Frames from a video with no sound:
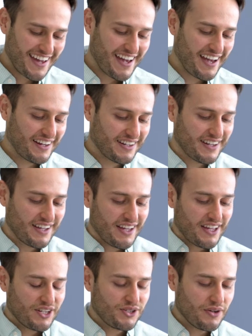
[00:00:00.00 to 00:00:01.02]
Yeah. And
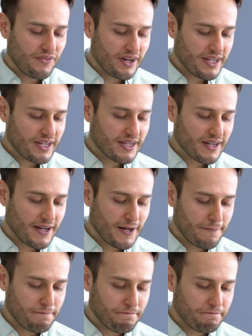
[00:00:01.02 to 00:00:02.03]
do you have any
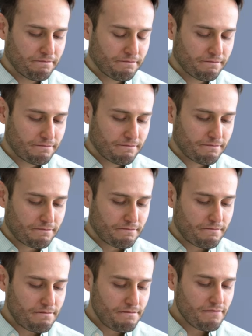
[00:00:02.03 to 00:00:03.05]
um,
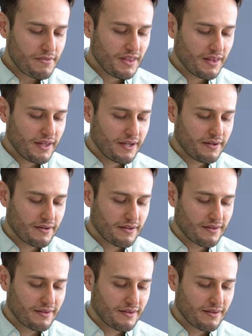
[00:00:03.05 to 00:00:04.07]
like
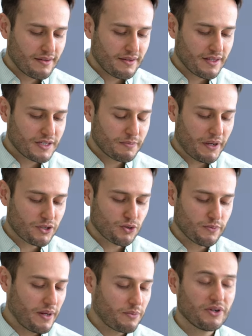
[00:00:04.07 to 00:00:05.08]

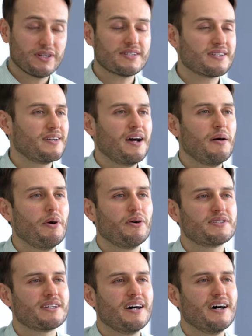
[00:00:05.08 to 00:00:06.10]
special memories
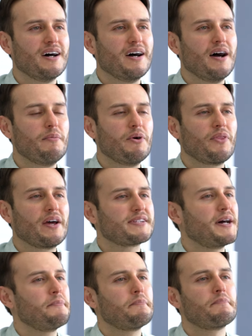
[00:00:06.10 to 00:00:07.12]
about uh, about that time?